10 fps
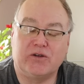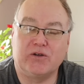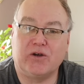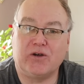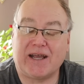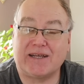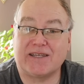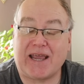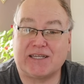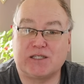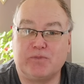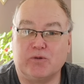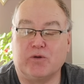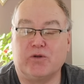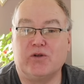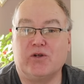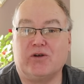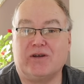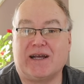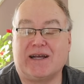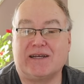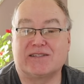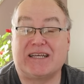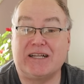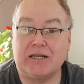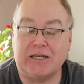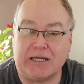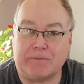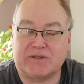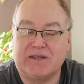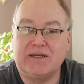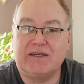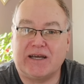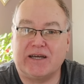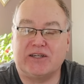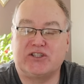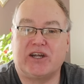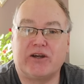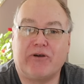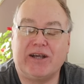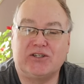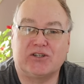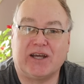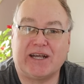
not as export, not as clipped generation.